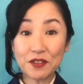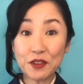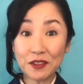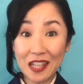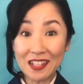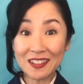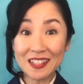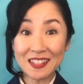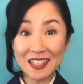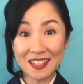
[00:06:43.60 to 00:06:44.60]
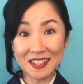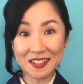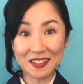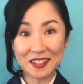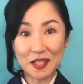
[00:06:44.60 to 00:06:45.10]
you like this
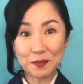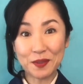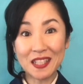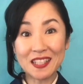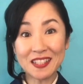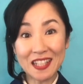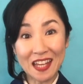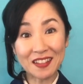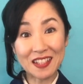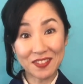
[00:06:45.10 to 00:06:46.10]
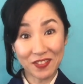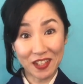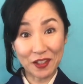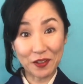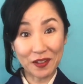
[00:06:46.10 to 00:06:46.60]
lesson, please like this
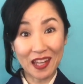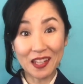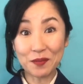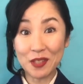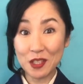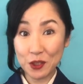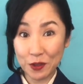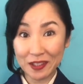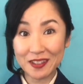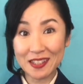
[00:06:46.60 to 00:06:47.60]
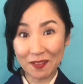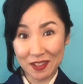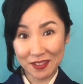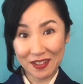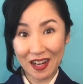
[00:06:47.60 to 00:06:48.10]
video and be sure to
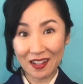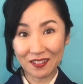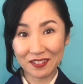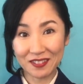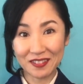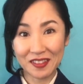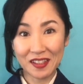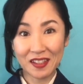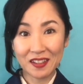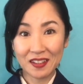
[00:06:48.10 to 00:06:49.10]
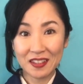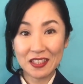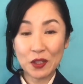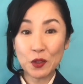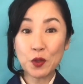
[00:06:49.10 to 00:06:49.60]
subscribe
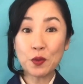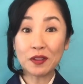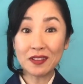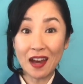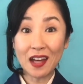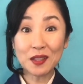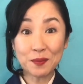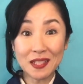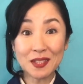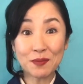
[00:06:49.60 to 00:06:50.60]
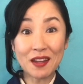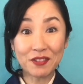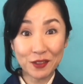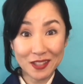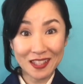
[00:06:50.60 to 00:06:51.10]
so you will not miss my
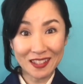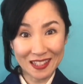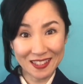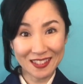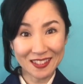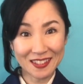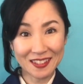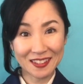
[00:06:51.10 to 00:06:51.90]
future lessons.